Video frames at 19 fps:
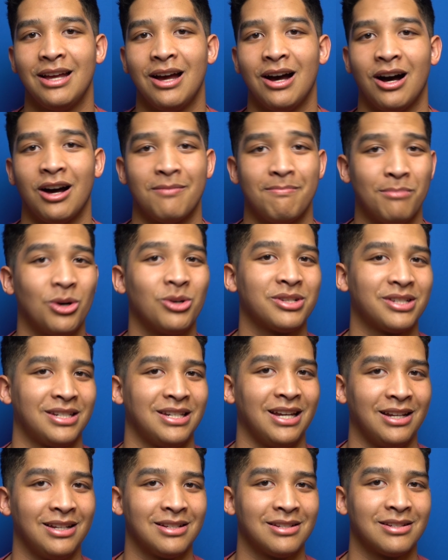on most
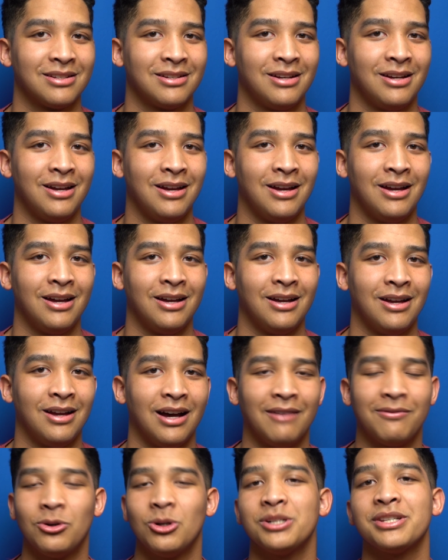days.
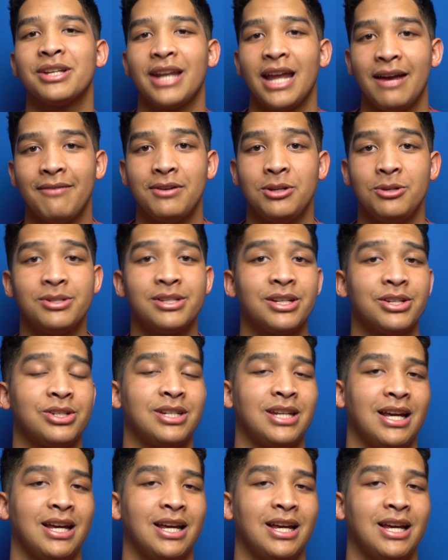Of course, on heavy usage